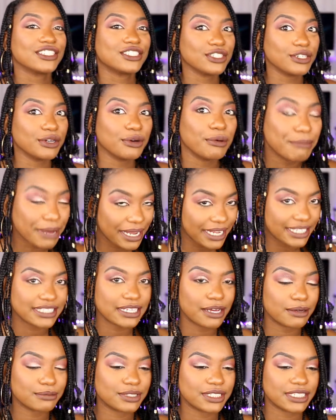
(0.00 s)
to make
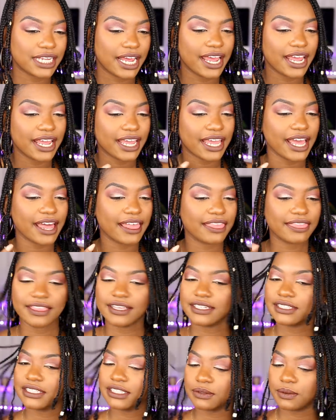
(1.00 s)
something shake, and
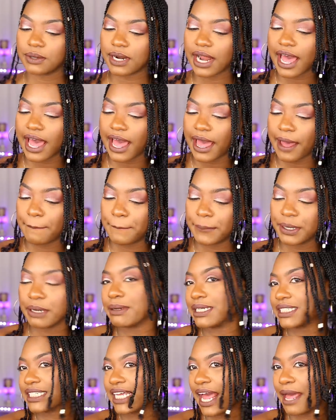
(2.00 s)
this is what I pretty
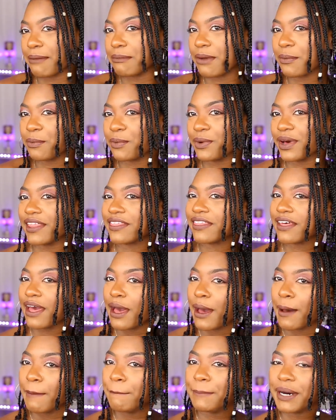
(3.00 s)
much came up with.
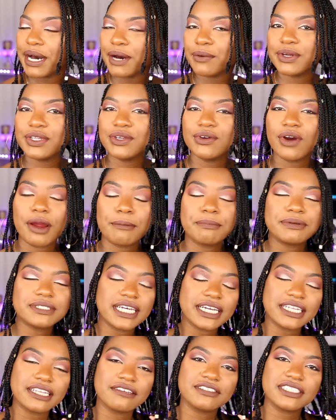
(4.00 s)
But when you are
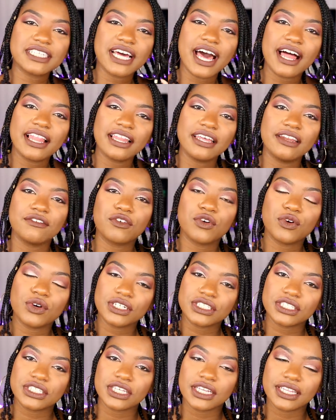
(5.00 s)
protective styling, of
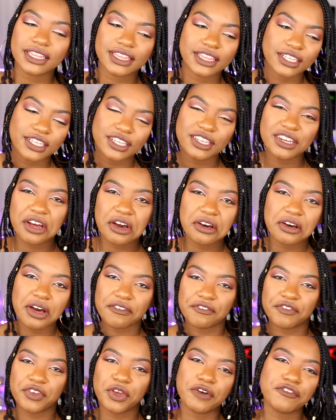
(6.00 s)
course, you know,
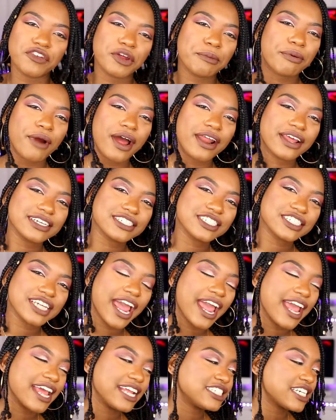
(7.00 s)
a few of your products
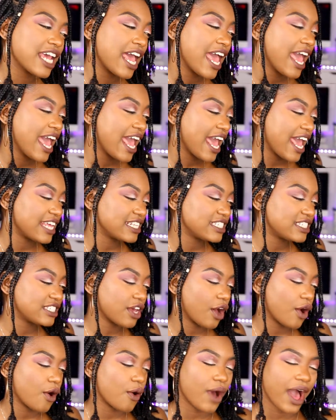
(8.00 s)
change, and
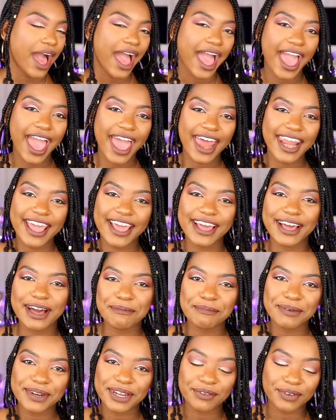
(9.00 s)
so I had a
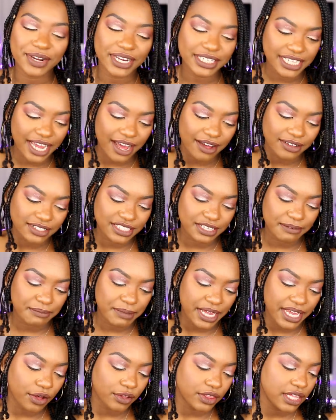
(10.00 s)
company reach out to
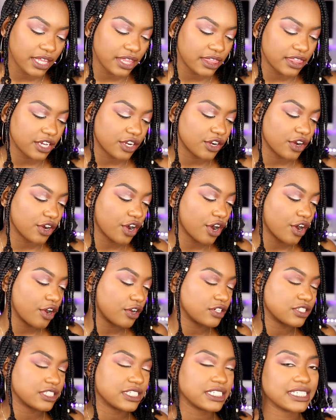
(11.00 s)
me, Healthy Thicker
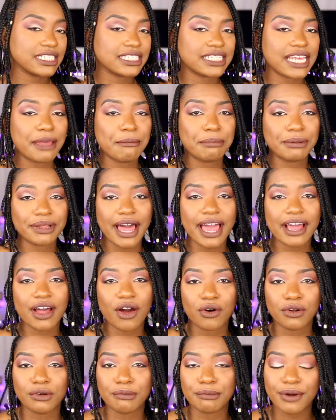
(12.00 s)
Curls. This is a
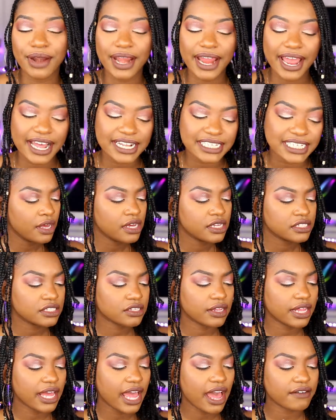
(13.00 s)
black-owned brand.
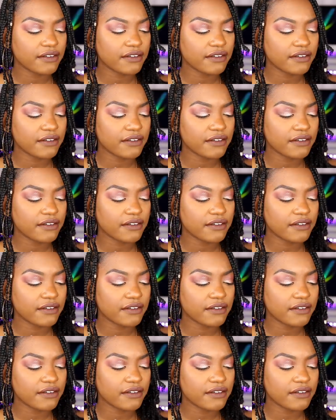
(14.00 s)
So they